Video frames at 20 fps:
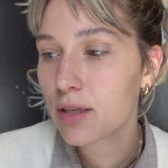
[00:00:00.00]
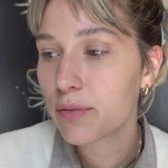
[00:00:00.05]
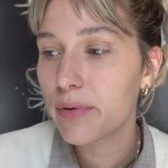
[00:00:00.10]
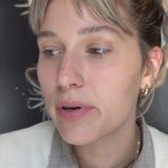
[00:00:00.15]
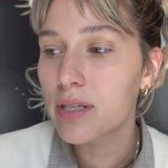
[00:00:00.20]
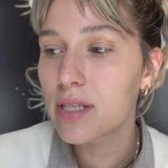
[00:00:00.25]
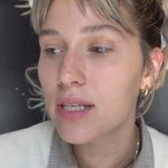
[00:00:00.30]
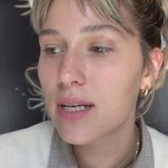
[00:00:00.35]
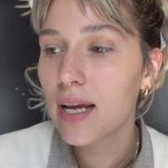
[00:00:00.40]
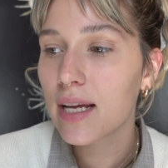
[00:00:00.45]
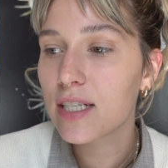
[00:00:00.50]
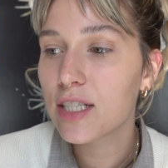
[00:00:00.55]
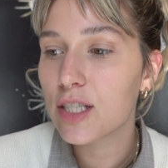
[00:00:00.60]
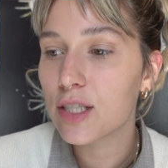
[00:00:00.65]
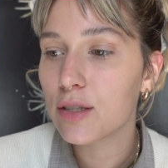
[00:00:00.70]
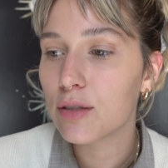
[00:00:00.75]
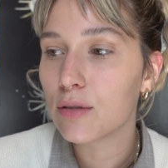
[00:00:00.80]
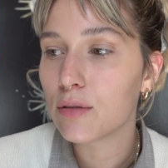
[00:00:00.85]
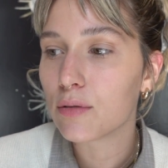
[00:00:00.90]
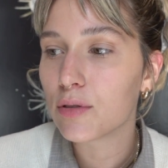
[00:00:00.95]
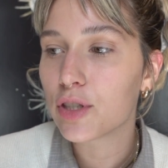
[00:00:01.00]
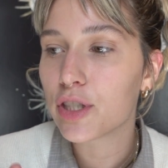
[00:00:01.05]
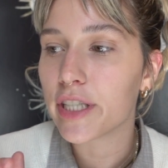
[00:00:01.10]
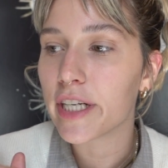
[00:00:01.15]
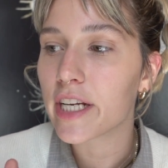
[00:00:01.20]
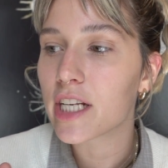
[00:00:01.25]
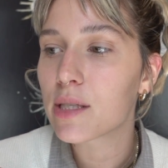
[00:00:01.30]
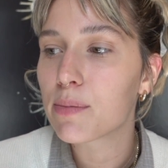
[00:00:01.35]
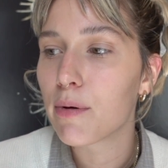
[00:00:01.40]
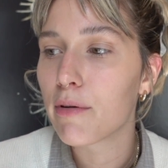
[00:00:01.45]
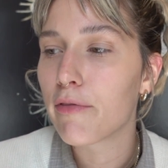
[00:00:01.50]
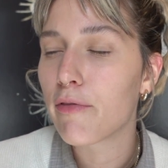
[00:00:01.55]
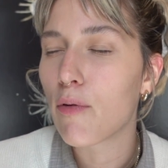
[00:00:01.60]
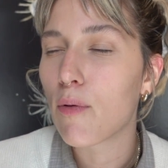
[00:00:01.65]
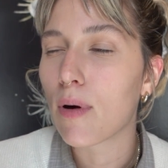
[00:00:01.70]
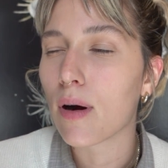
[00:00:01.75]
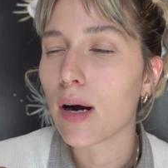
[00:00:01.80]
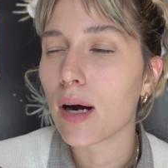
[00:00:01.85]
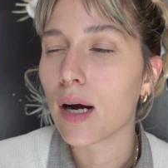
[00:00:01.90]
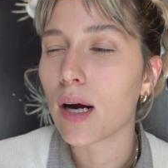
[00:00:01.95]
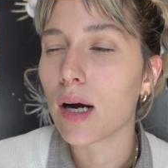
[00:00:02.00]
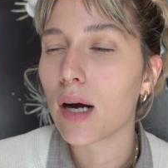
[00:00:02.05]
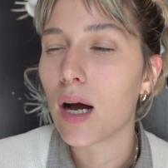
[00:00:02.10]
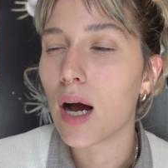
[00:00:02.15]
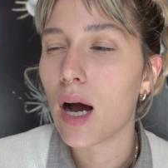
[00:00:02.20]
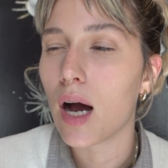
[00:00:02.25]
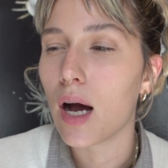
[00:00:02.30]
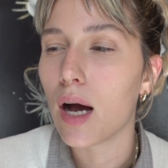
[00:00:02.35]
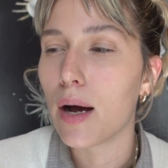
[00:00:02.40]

The reason I do cheeks before